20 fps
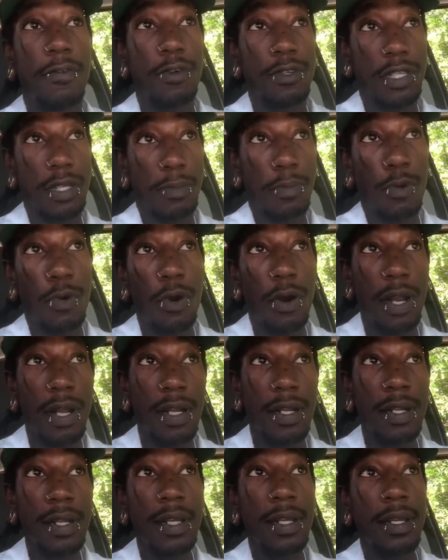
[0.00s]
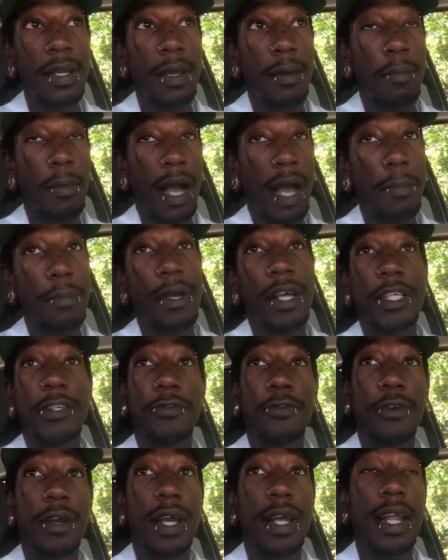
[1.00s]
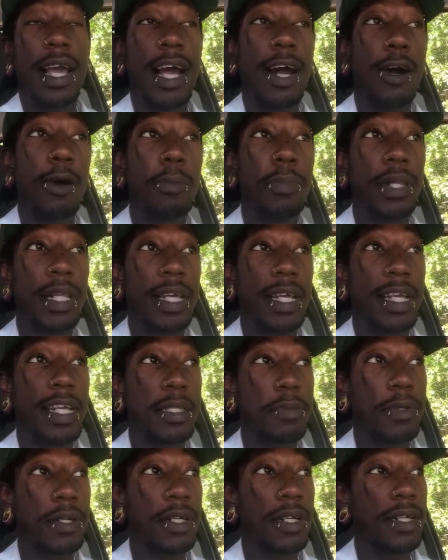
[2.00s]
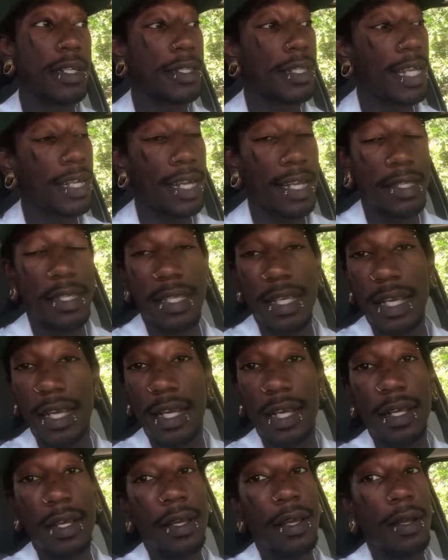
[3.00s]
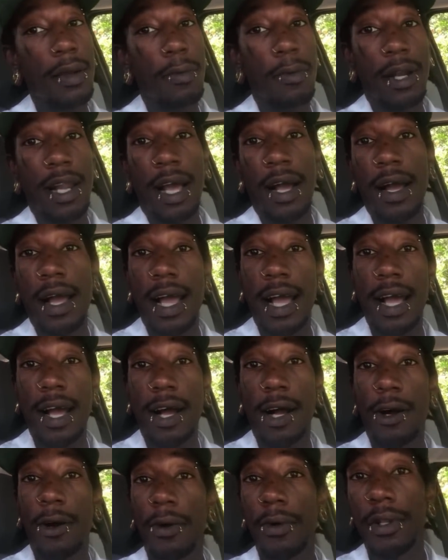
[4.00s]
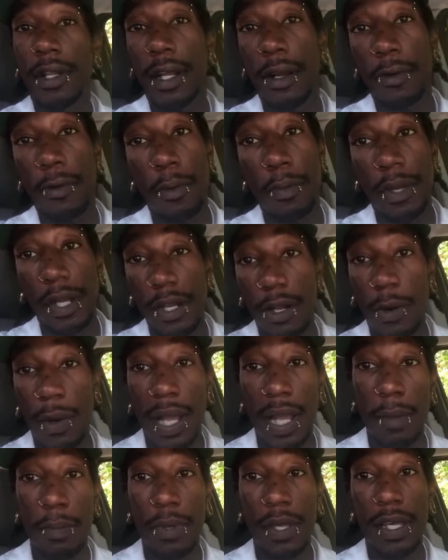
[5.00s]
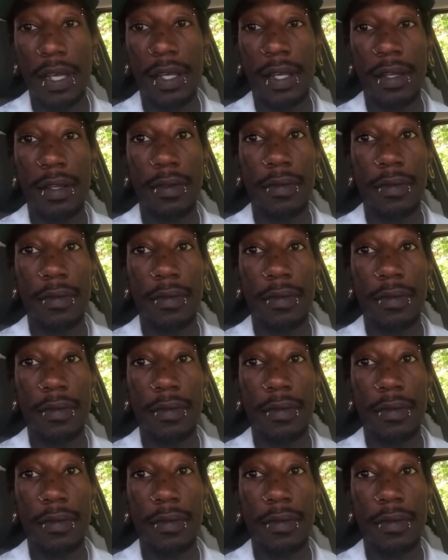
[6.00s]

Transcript: supporting my best friend, Al Blades, because like I said, without Al, there would be no AP.